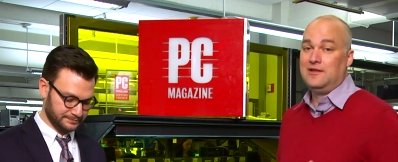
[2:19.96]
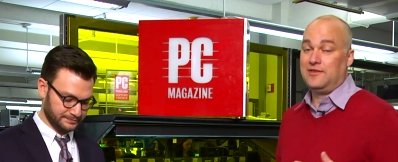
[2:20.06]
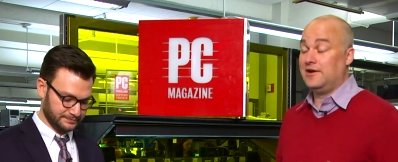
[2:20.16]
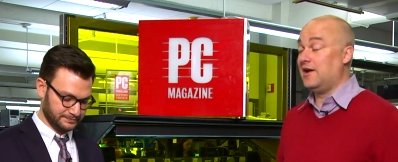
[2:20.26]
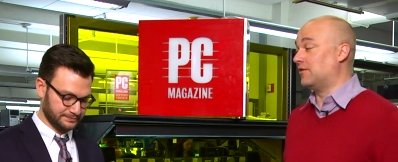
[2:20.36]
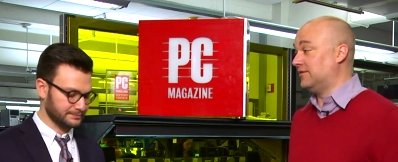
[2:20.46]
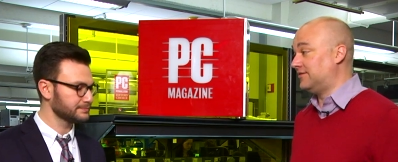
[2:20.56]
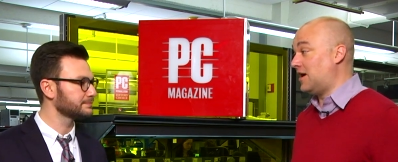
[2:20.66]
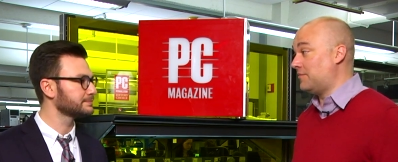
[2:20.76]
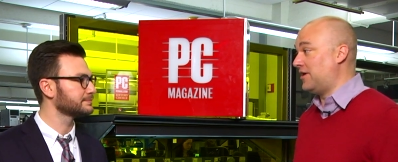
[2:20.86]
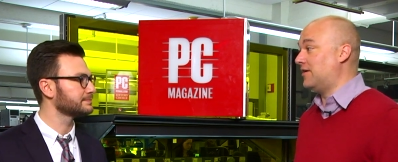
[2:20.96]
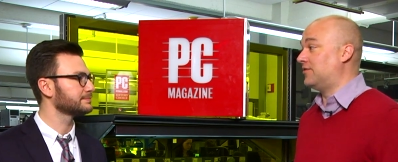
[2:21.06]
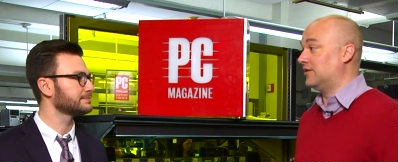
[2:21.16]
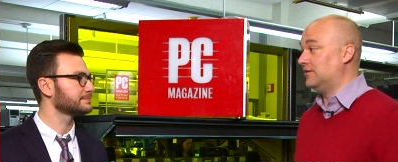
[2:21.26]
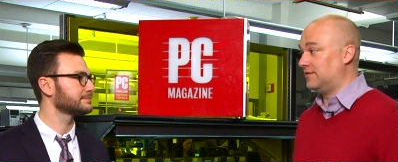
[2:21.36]
Speaker 1: They're now going to stop that.
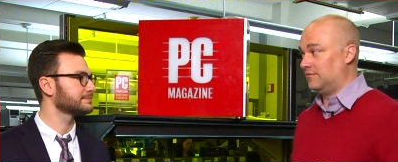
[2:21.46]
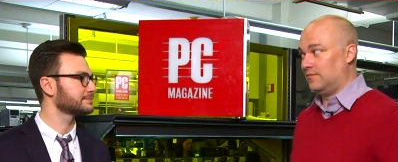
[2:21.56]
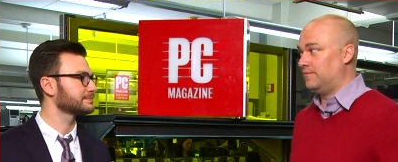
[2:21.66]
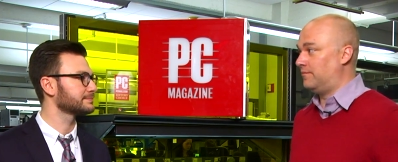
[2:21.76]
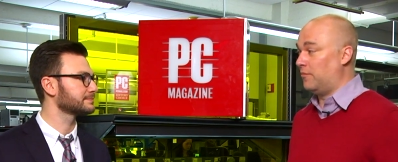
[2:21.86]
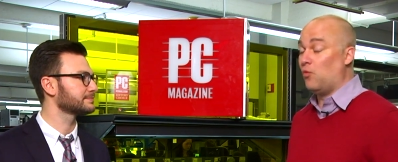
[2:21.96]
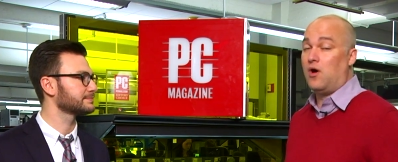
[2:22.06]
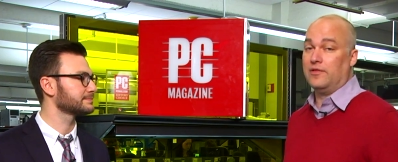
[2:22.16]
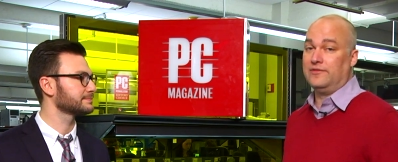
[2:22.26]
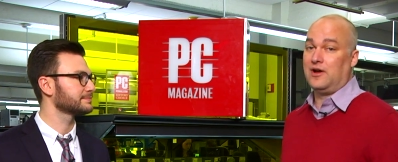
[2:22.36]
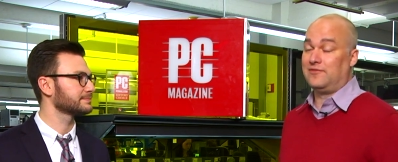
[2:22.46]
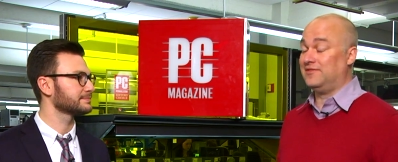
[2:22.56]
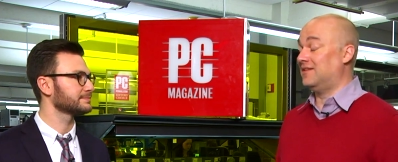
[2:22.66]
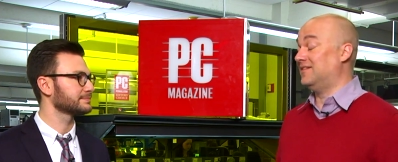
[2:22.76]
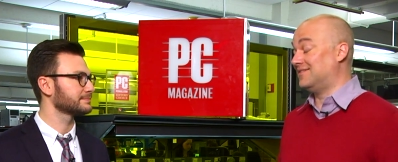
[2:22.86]
They're going to wall this off and
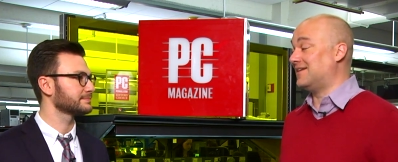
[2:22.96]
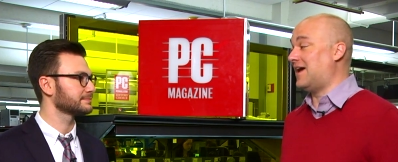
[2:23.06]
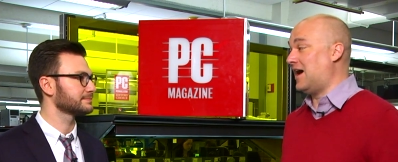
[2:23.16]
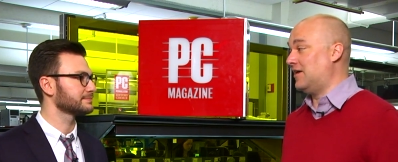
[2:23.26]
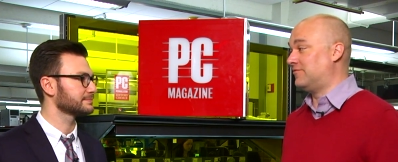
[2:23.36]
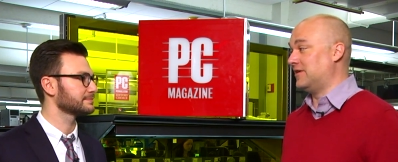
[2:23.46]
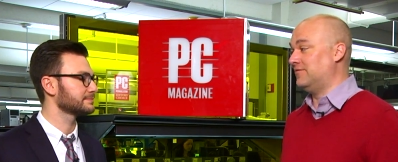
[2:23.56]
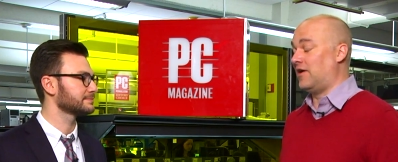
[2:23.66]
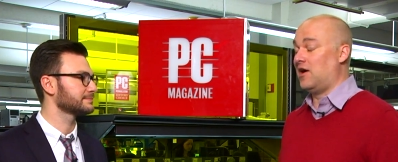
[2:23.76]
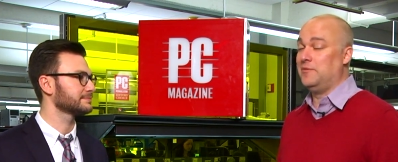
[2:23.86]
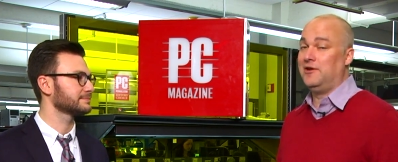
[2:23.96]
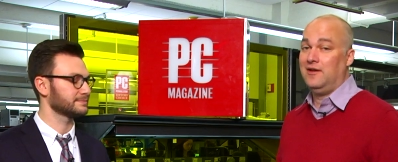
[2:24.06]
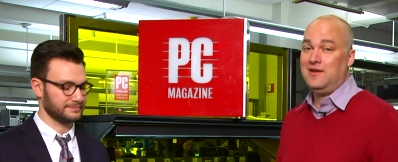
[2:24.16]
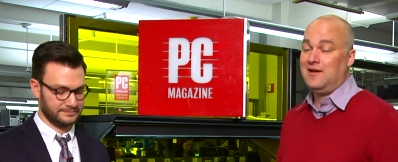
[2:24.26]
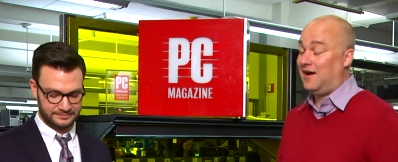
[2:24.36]
say this is an ad-free environment.
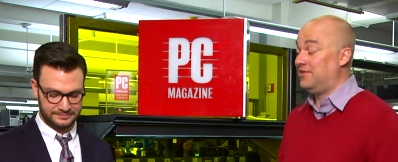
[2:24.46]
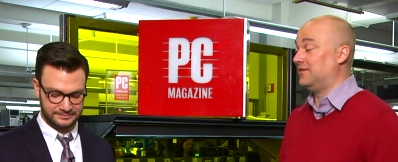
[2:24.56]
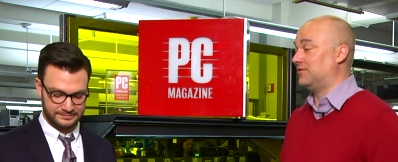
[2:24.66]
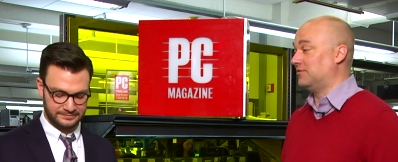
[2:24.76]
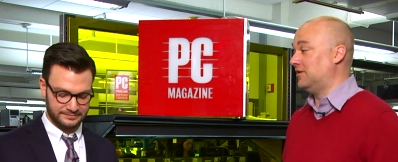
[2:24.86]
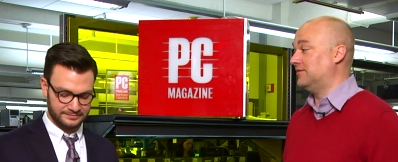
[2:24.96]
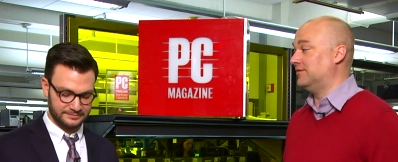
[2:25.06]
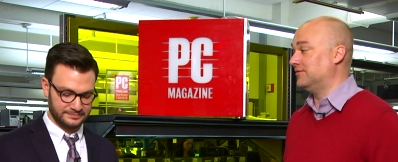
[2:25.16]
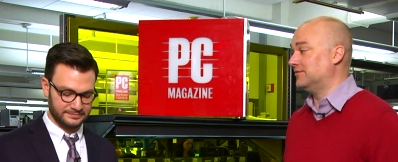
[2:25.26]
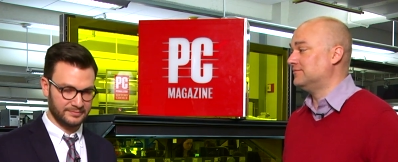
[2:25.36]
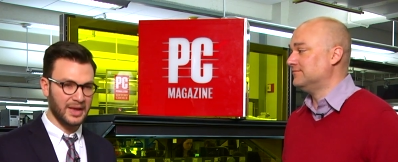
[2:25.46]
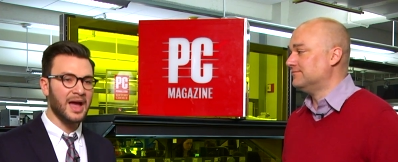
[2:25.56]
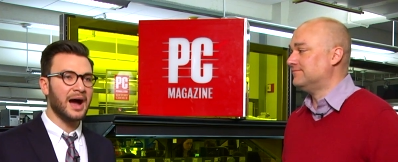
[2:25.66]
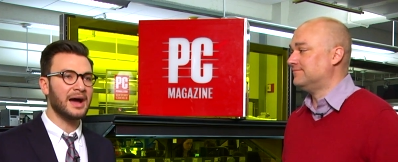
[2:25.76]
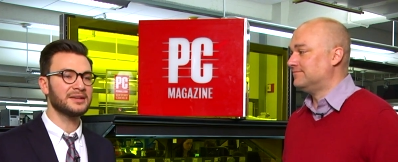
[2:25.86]
I think it's the right decision.
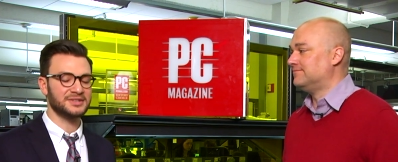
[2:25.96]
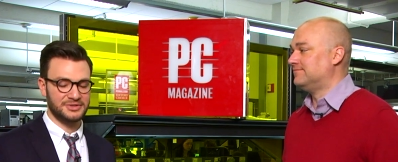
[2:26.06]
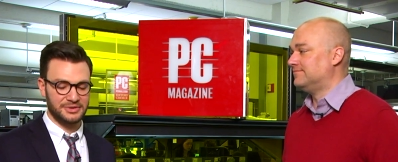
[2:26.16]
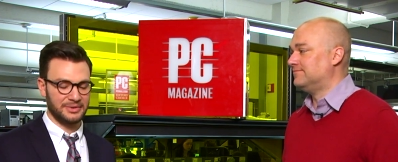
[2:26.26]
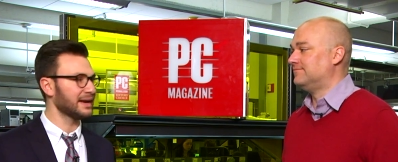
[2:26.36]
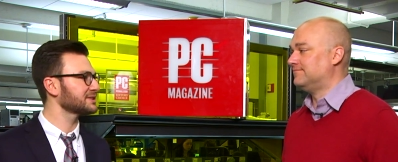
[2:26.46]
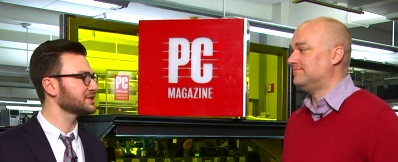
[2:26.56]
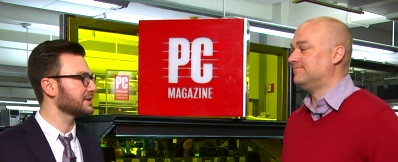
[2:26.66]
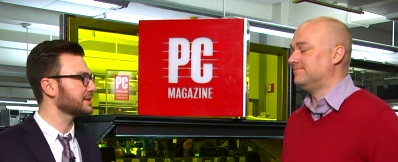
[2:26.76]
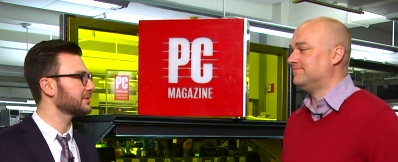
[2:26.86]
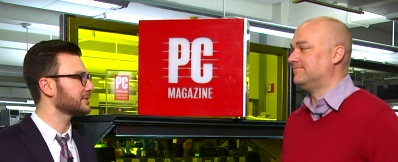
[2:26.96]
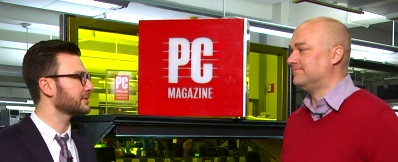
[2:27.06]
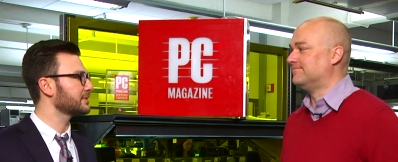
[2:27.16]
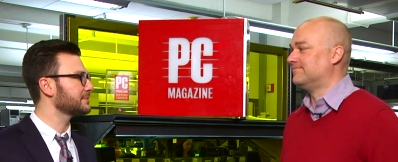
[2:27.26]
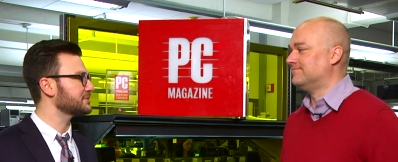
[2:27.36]
Speaker 2: I think so too, and actually they're, they're
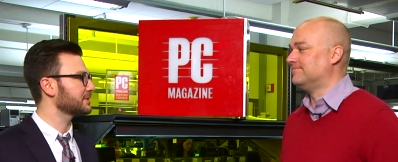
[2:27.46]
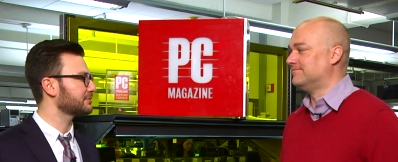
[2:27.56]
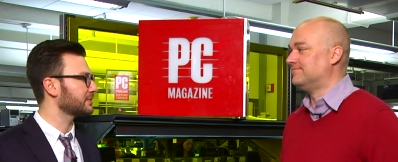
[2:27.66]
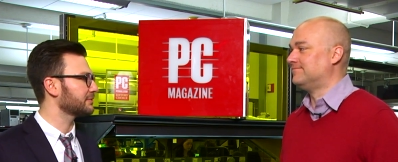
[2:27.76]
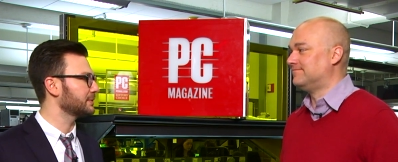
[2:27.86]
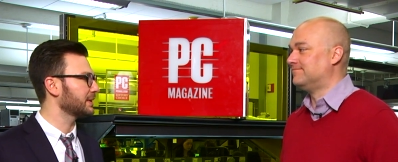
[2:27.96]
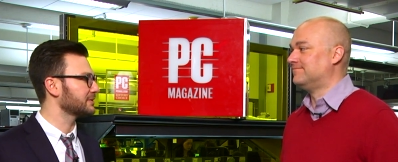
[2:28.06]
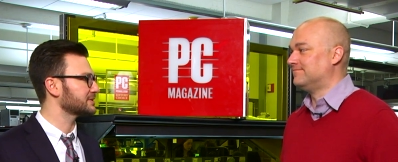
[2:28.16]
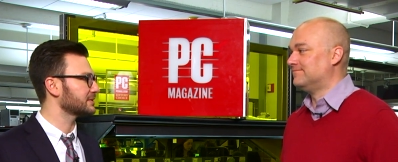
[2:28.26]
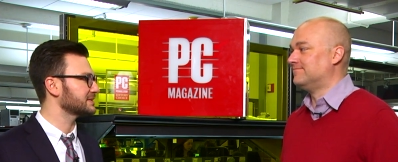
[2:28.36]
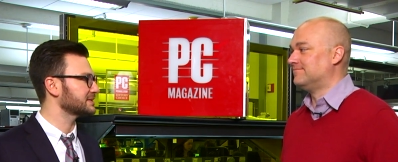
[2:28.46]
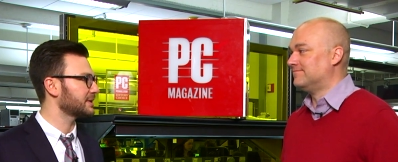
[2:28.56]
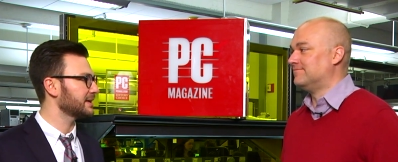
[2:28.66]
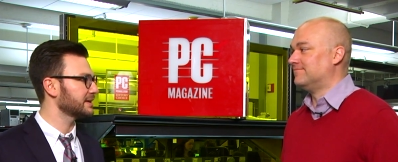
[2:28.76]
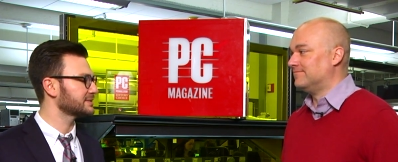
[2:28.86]
going to be doing it for a few other services,
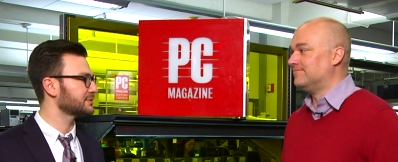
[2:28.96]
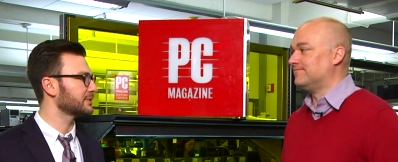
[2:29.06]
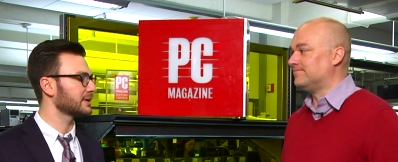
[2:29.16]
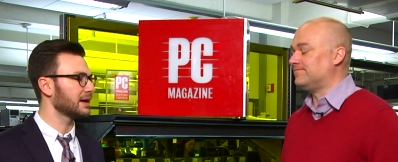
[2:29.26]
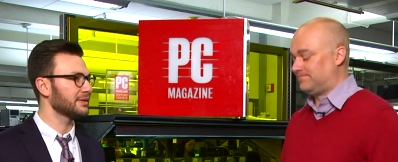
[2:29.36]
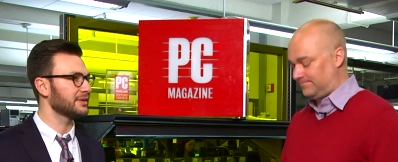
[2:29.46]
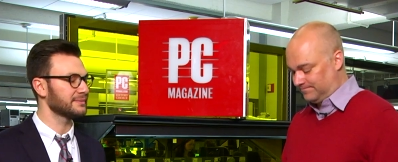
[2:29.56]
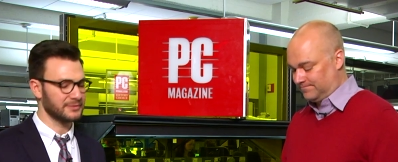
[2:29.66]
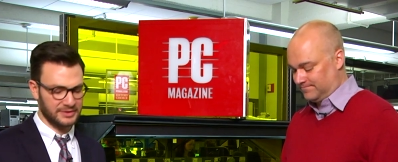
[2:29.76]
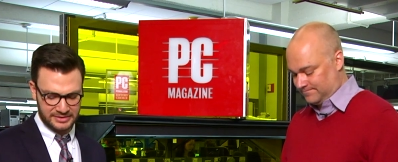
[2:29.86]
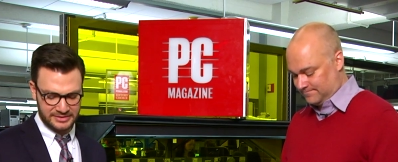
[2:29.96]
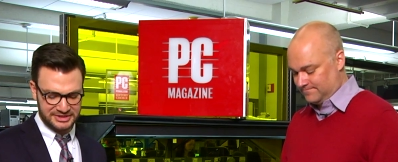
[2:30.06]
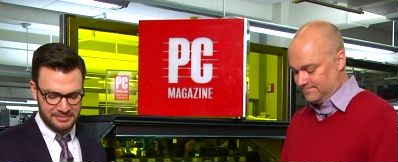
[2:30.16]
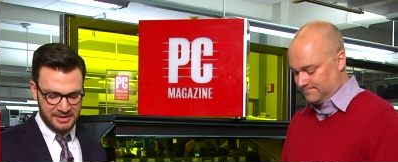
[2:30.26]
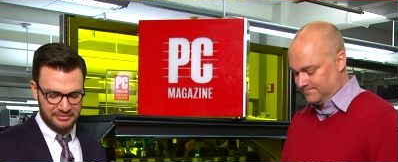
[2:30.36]
right? It's for uh, the
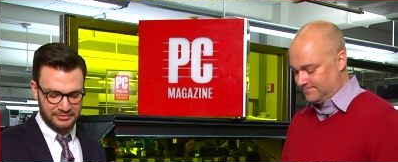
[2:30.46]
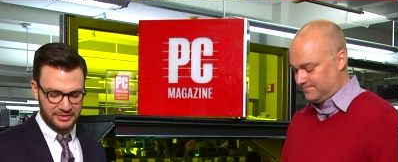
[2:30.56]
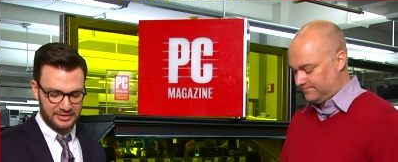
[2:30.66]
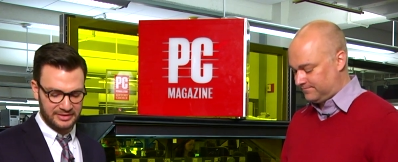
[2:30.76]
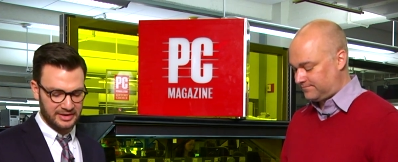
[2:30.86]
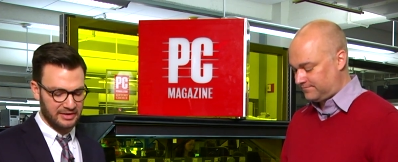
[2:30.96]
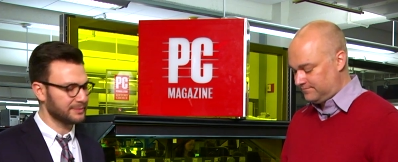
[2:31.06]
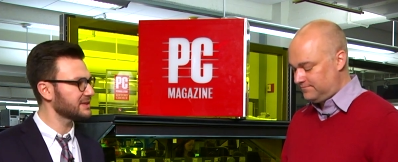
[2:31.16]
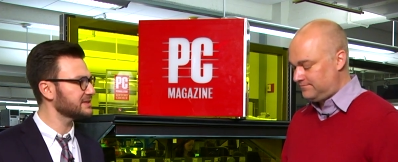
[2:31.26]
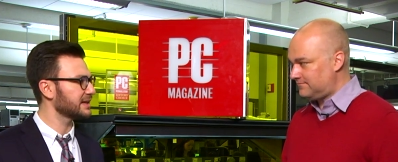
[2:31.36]
Gmail for the government